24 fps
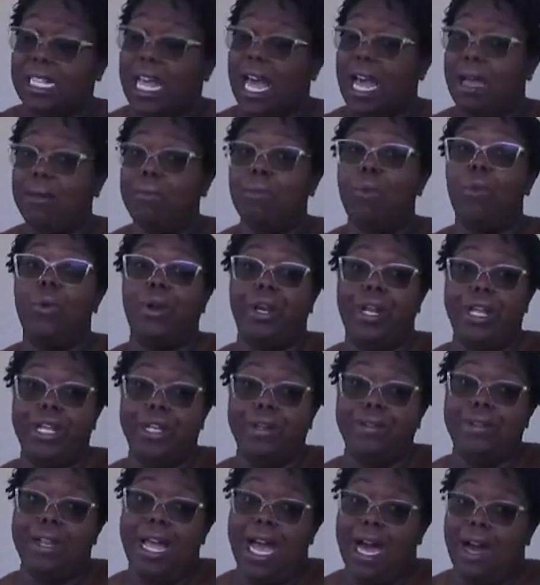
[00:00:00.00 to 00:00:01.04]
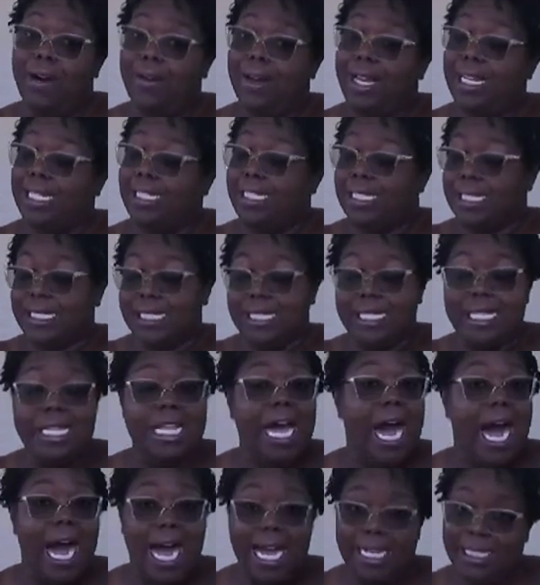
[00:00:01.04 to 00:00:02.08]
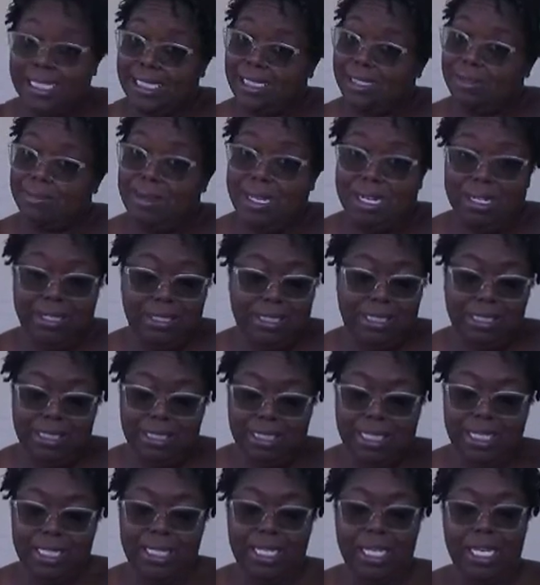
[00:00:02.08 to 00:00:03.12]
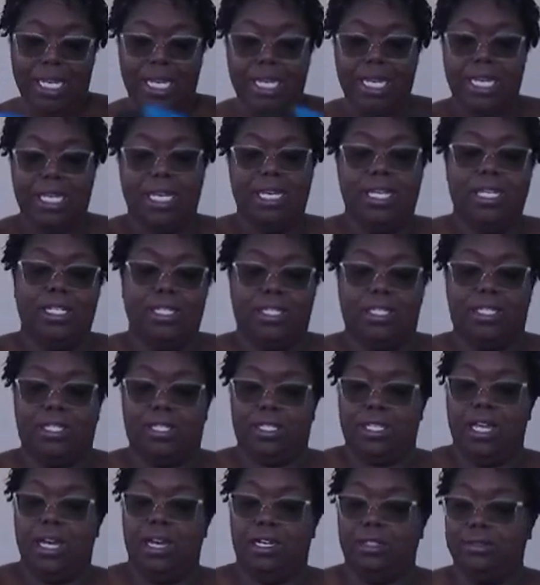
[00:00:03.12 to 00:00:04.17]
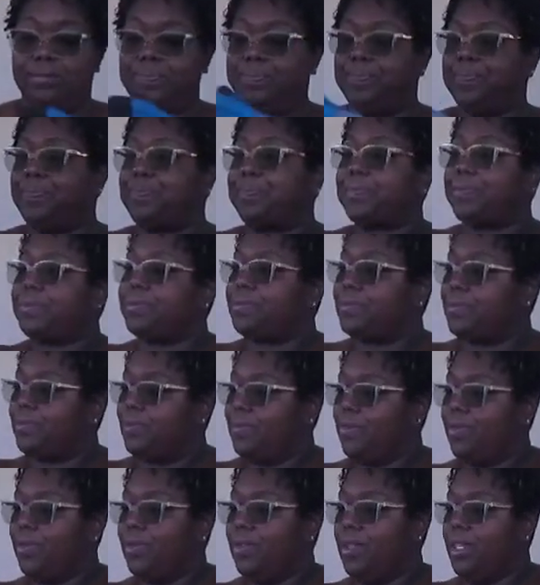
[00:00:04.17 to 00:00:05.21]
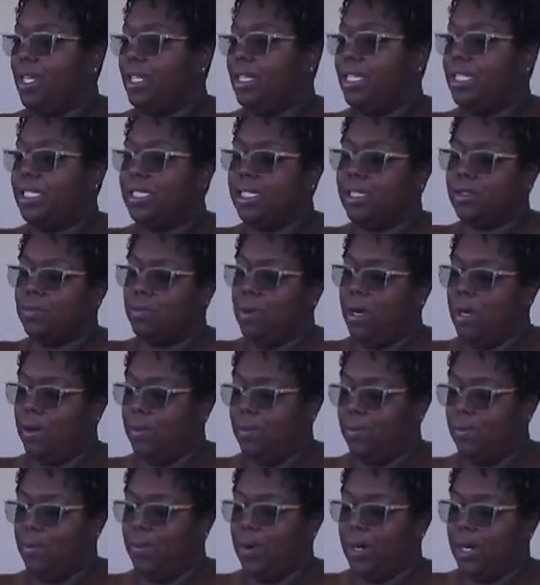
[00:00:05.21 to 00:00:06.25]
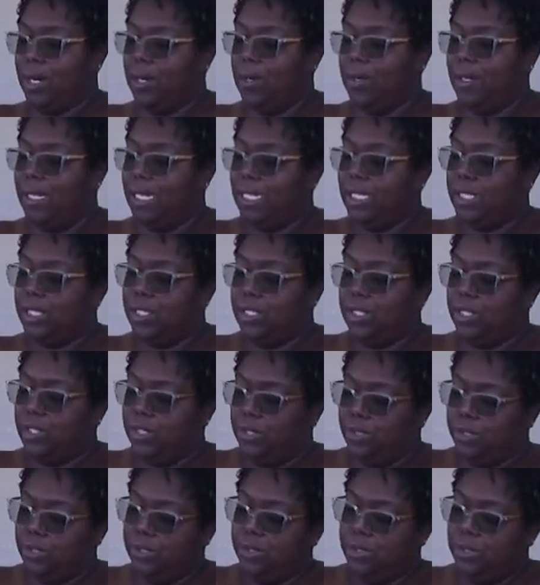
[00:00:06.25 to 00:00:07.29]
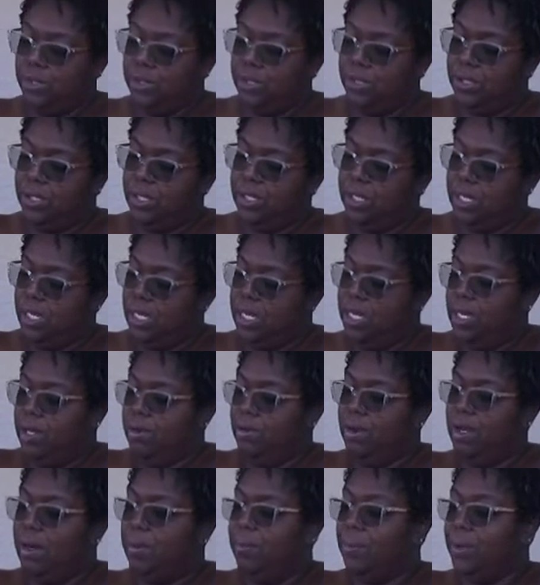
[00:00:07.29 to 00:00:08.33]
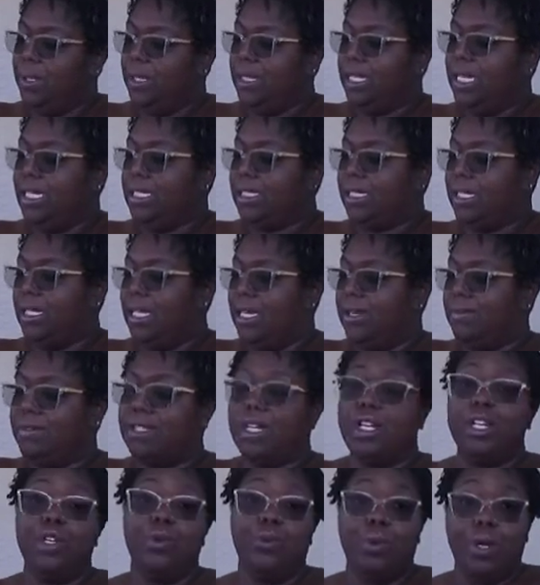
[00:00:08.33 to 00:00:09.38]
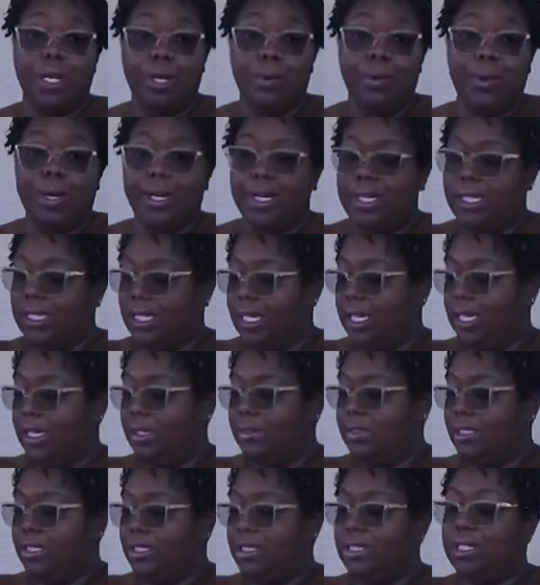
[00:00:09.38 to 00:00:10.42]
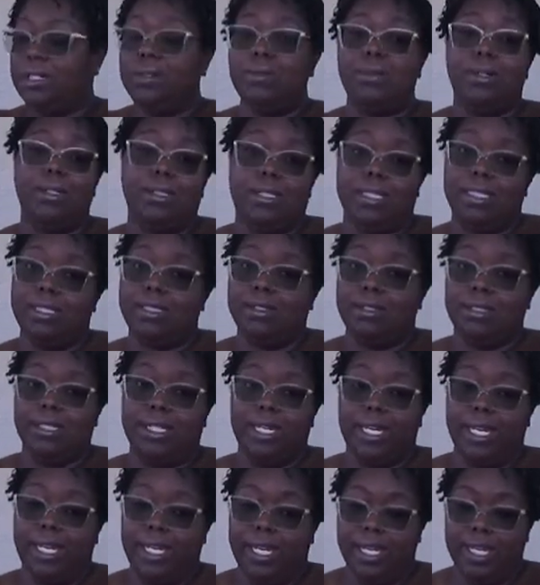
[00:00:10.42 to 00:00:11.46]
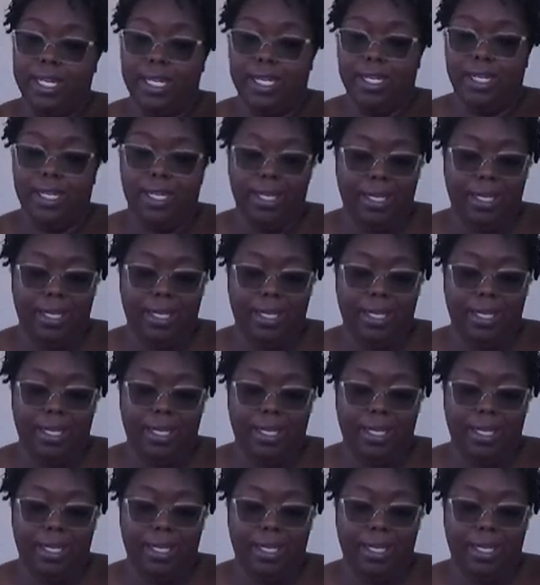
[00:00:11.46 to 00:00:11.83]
I'm warning you now. It does not smell good. So this is what we're going to do. I'm going to put these gloves on. You want to wear gloves. You don't want this on your hand.